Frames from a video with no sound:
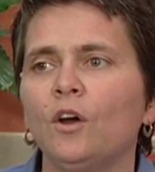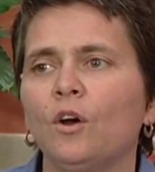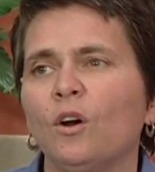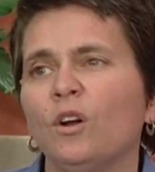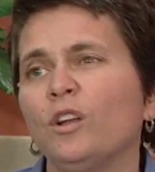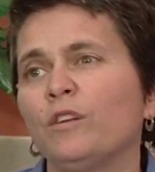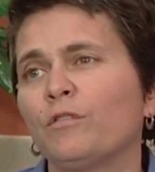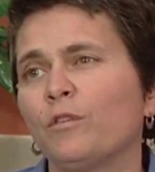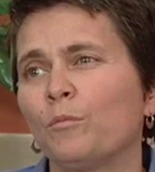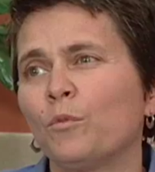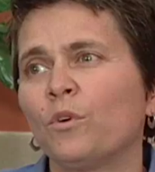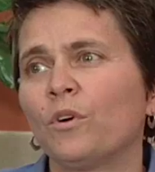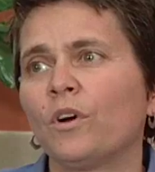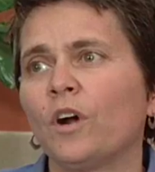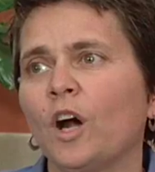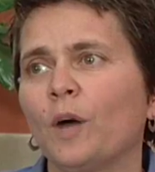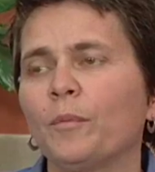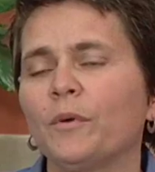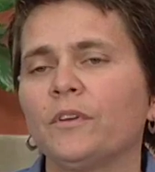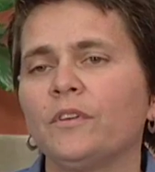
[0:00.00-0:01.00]
or look for
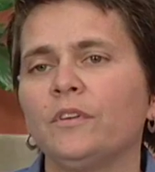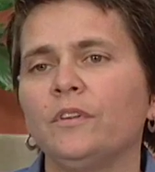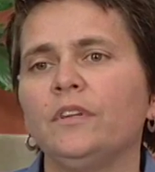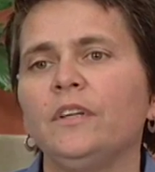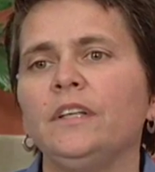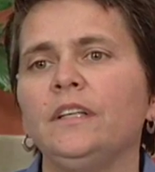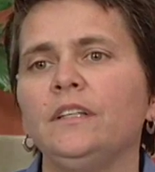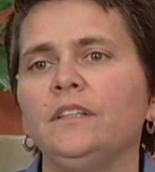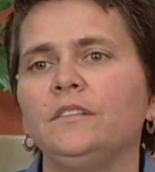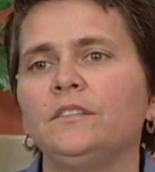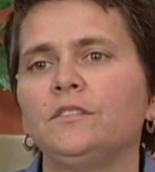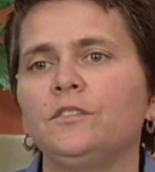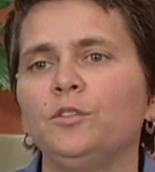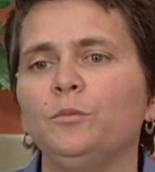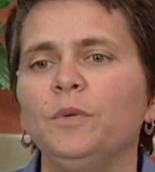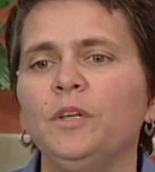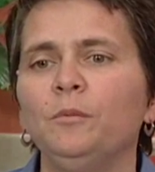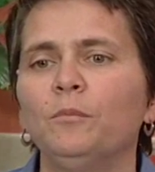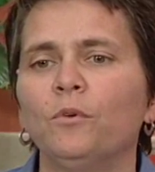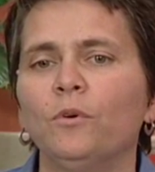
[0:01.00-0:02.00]
more opportunities to
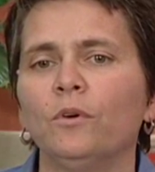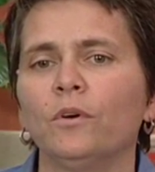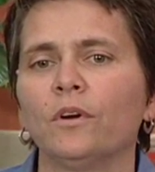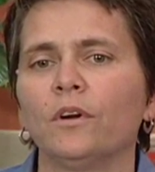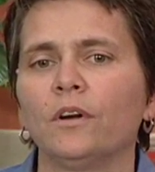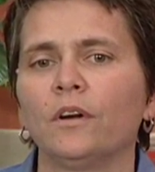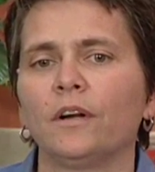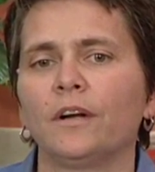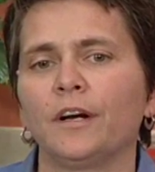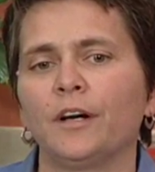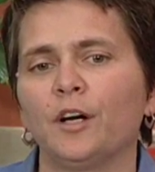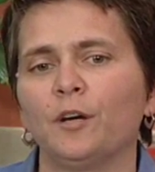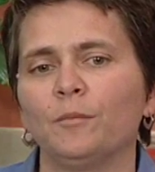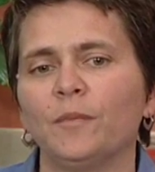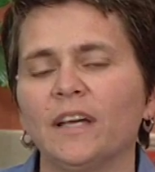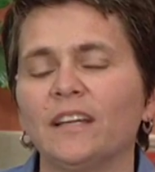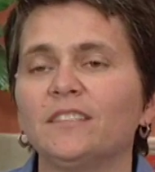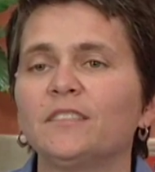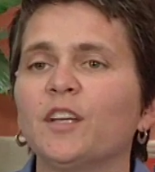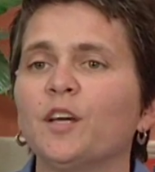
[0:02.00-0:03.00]
be more
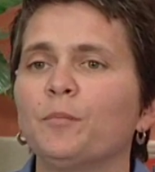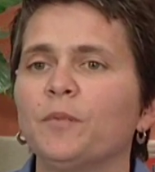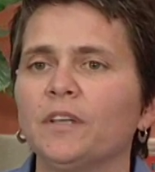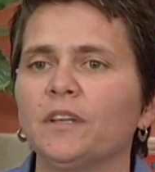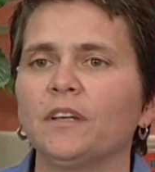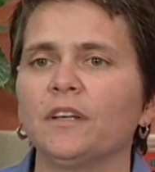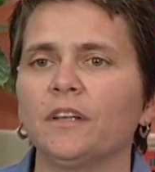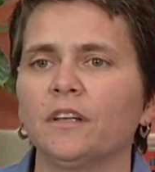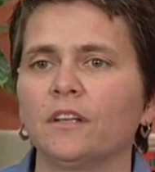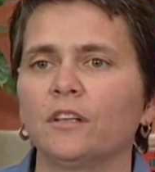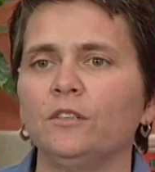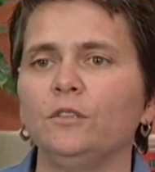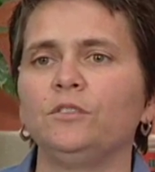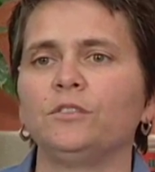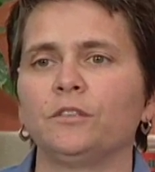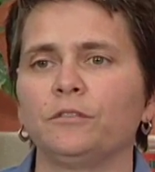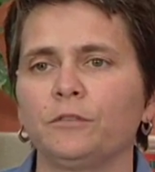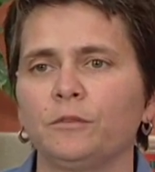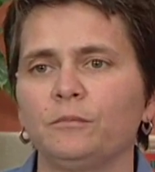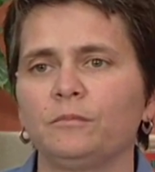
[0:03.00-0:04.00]
accepting and
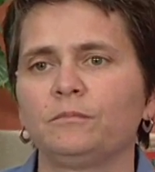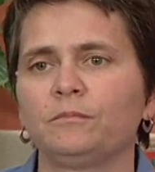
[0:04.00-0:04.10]
inclusive.